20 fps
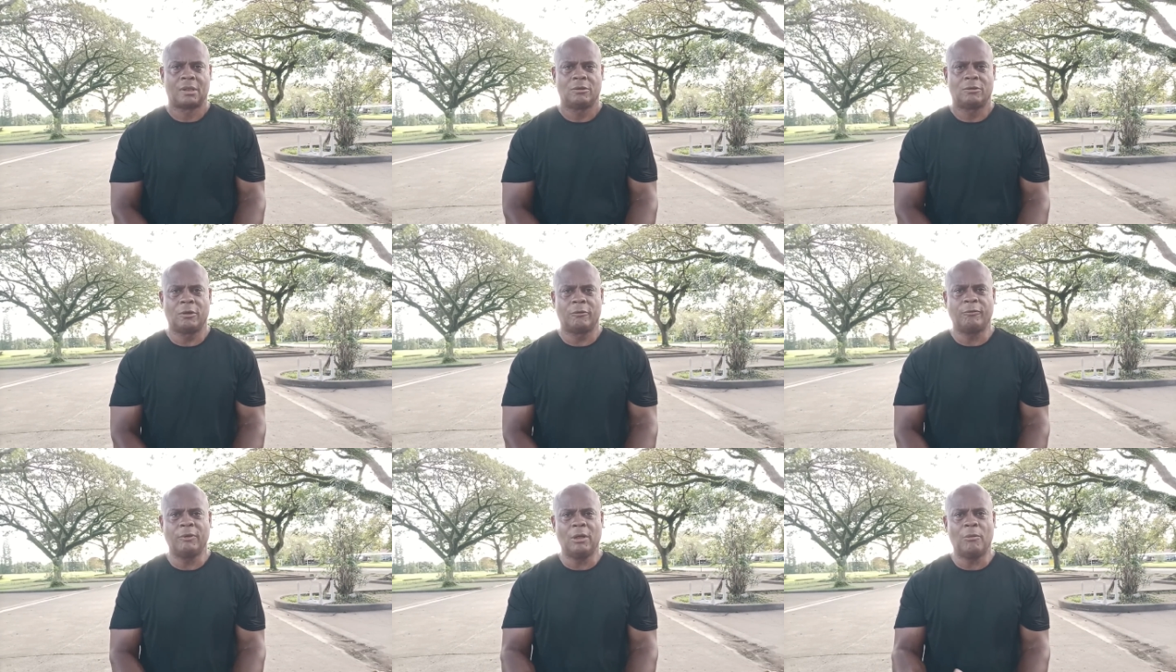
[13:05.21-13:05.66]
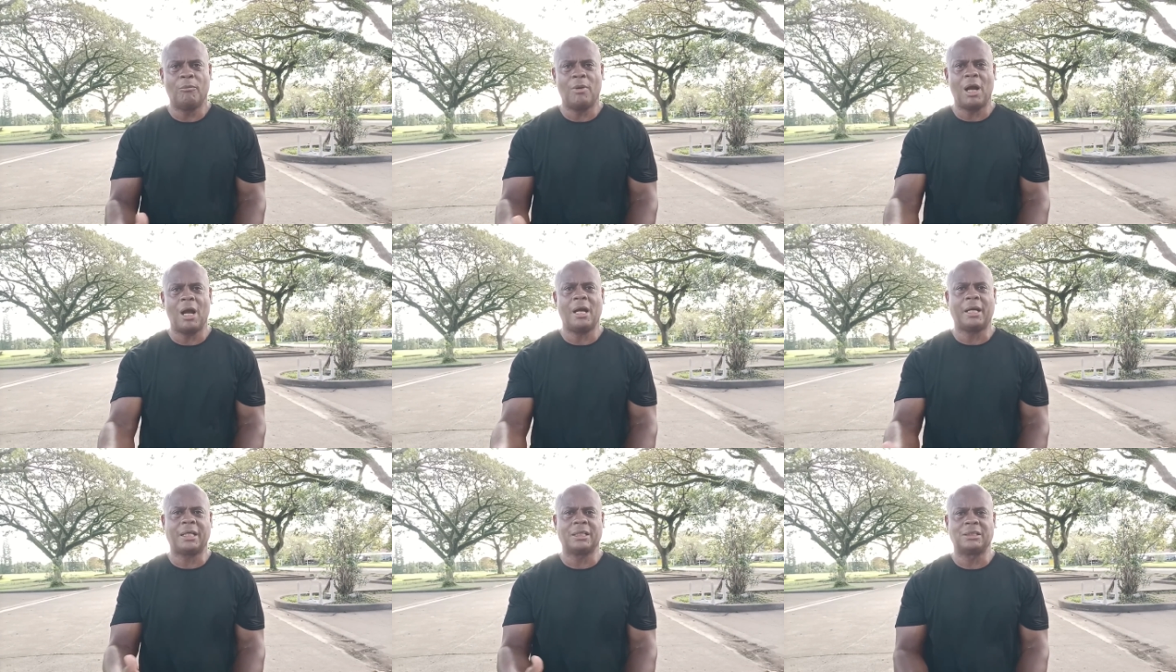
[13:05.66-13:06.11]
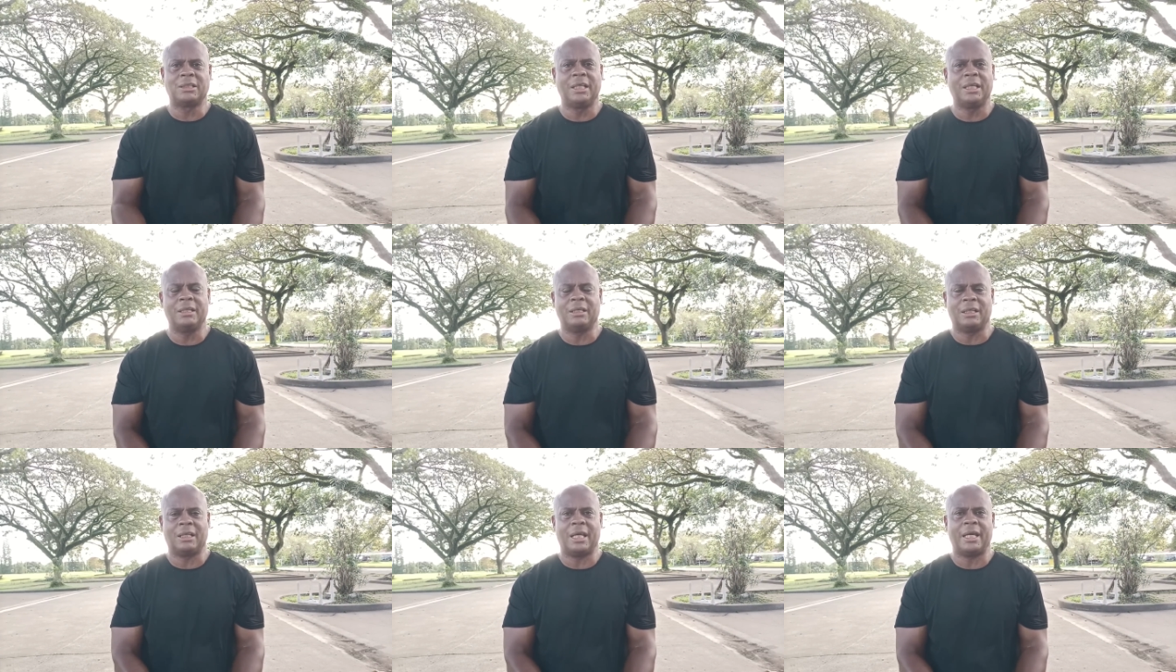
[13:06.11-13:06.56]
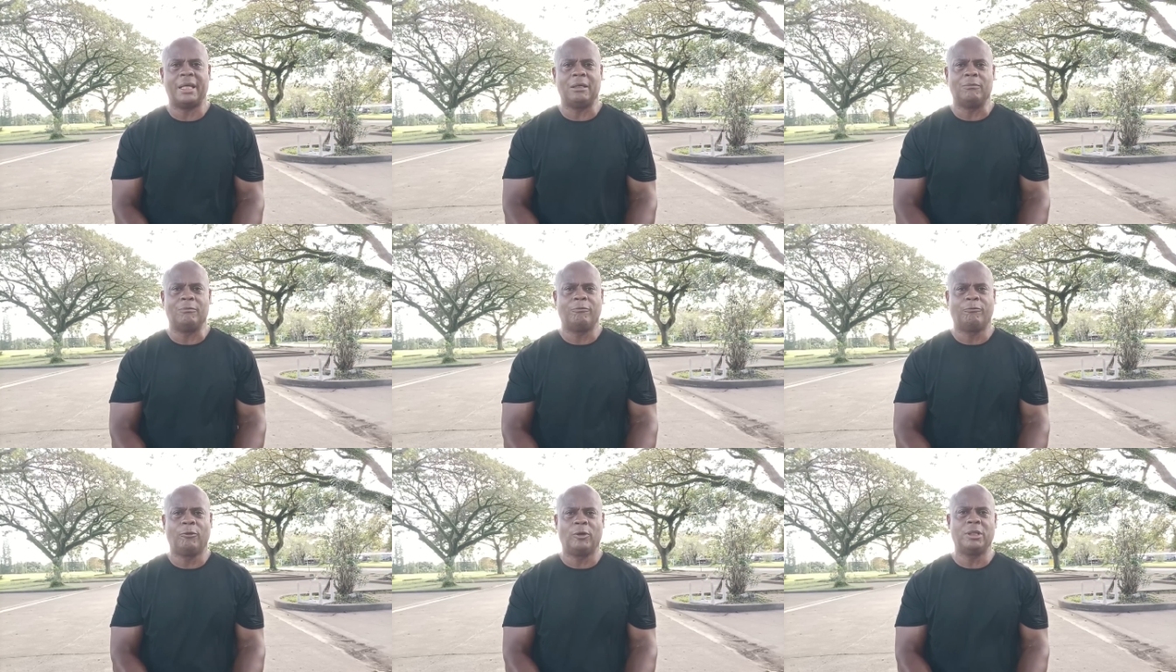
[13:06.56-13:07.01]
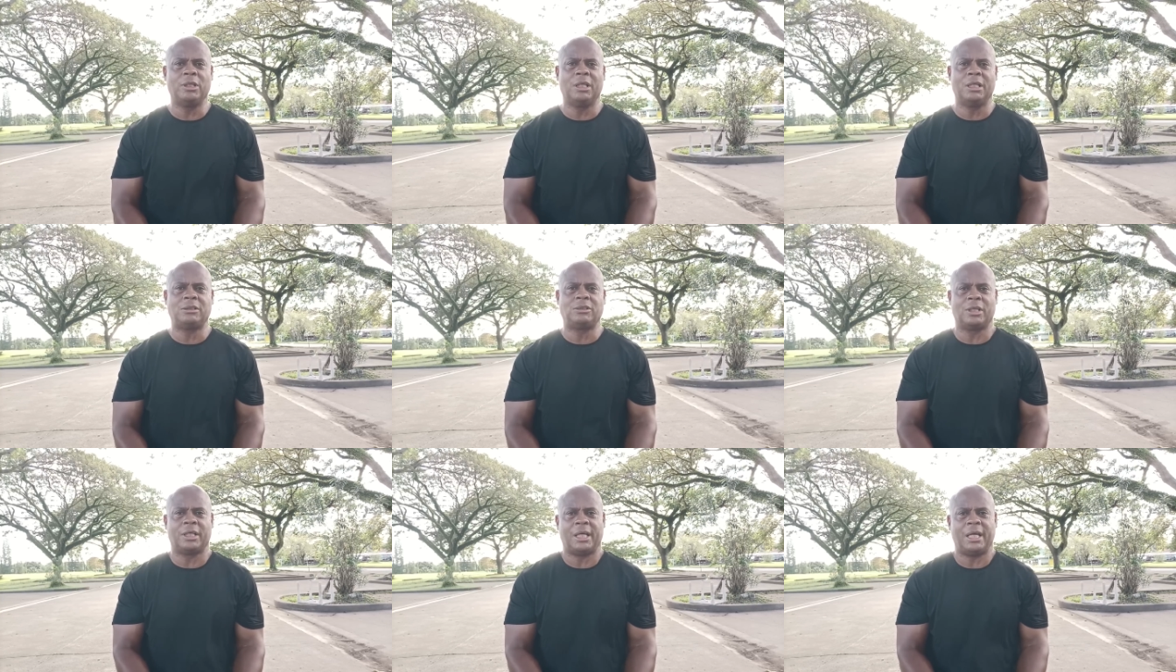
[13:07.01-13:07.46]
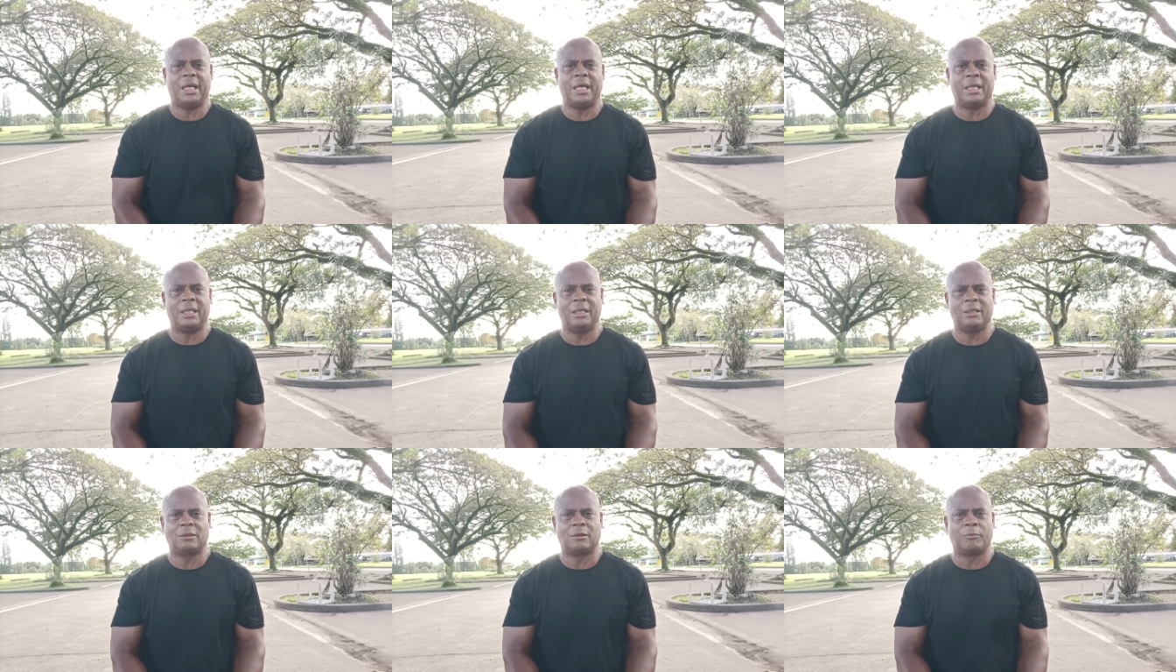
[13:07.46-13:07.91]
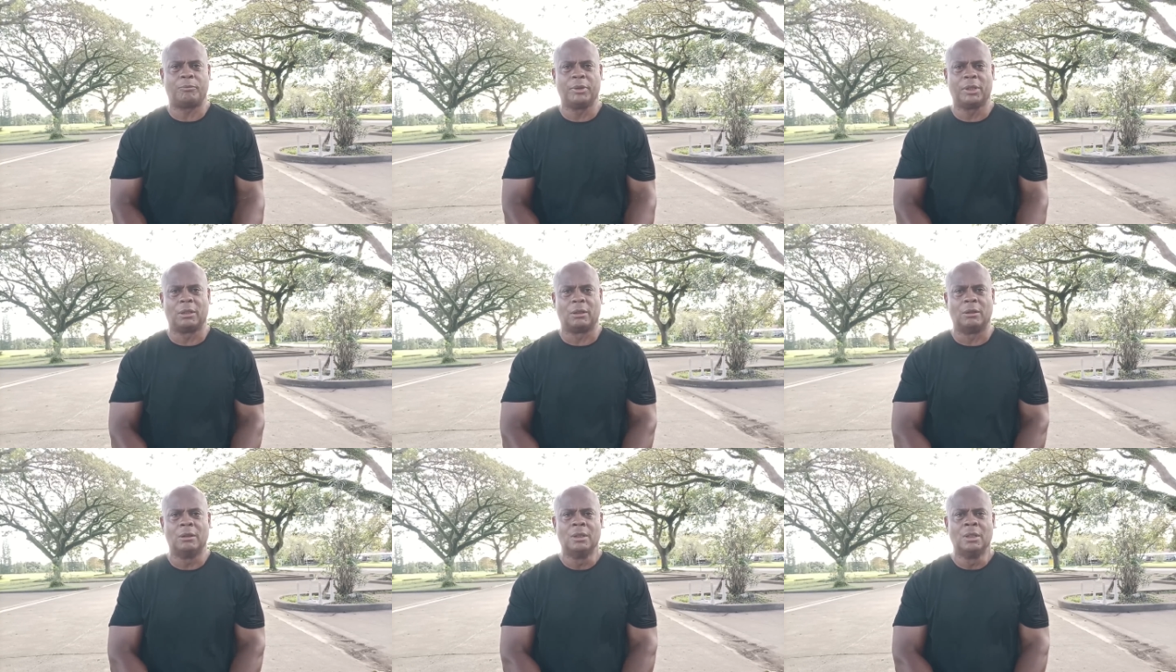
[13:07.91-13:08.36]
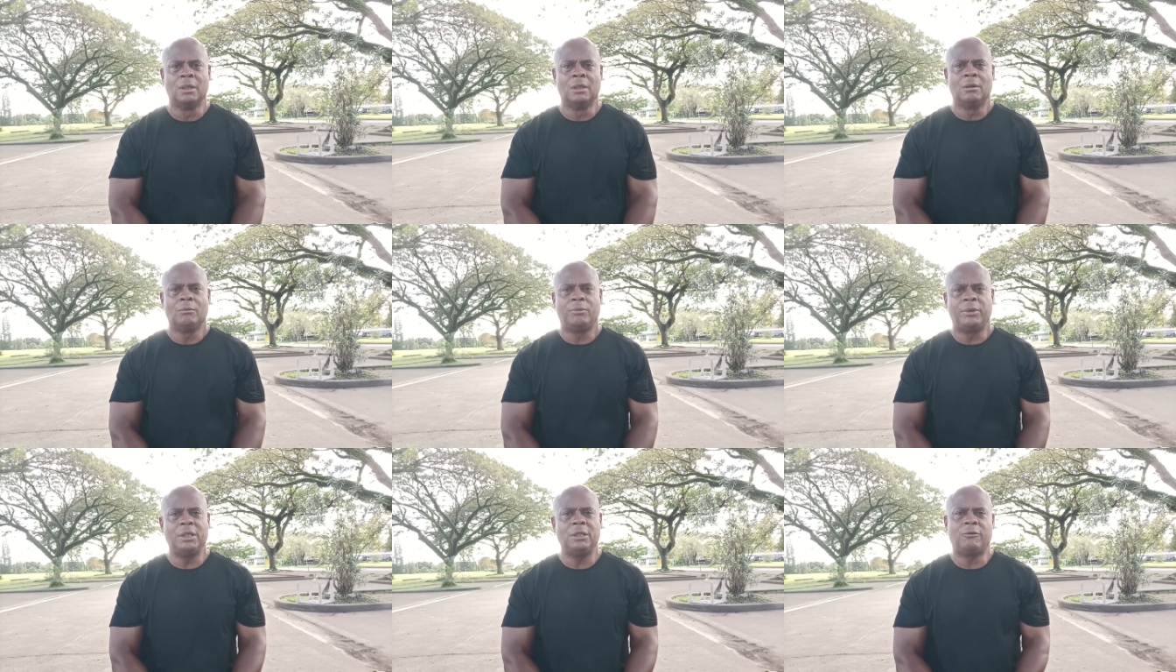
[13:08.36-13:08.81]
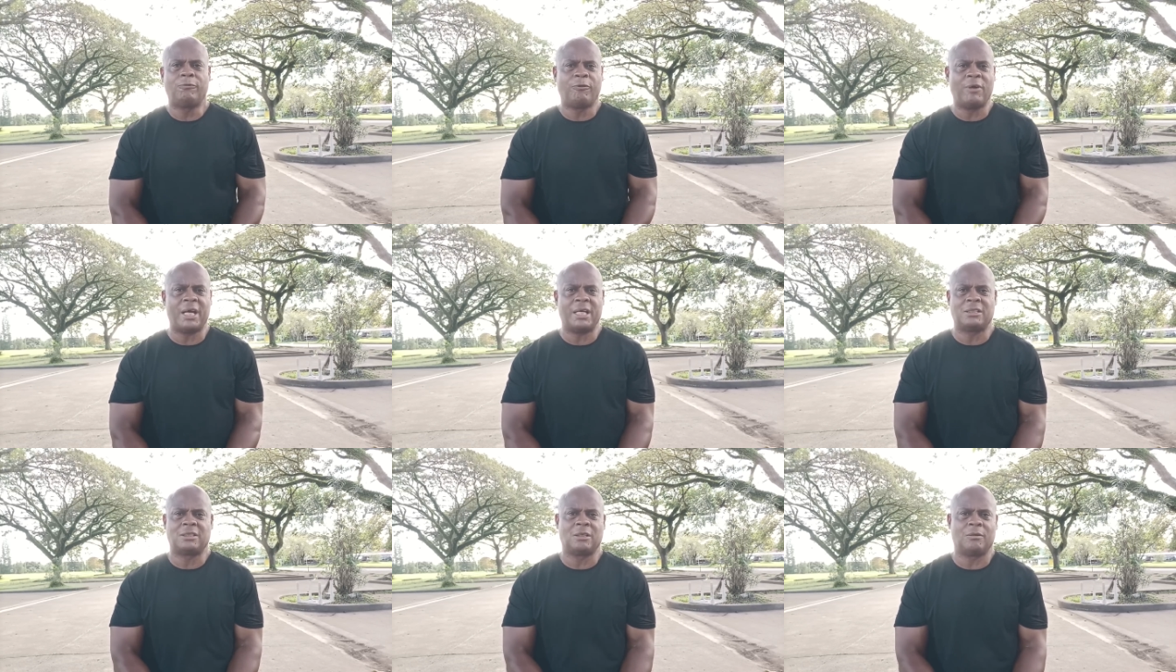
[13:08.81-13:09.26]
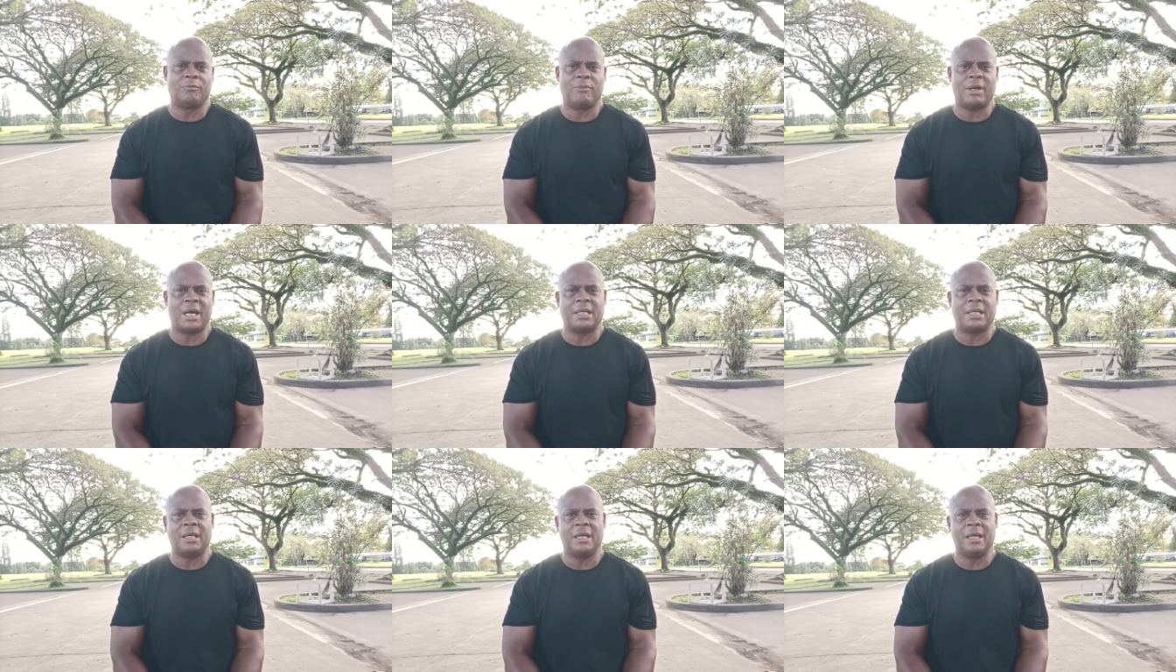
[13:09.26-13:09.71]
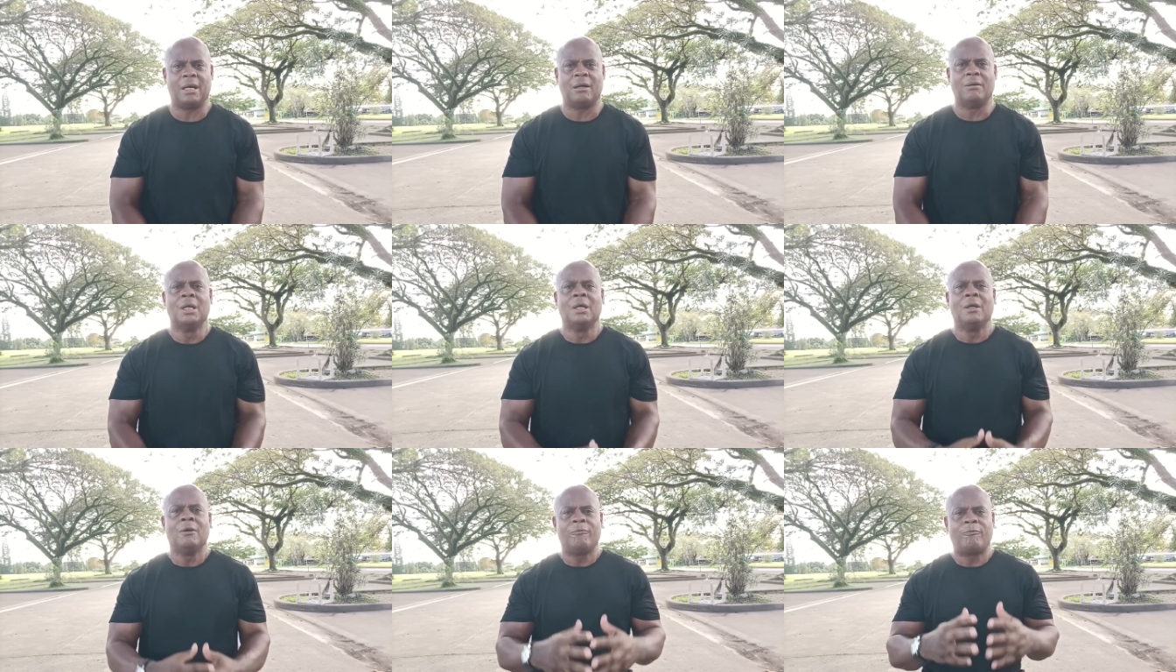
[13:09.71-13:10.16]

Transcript: So if in America it's getting late, before you let your head hit the pillow, please find somebody to help.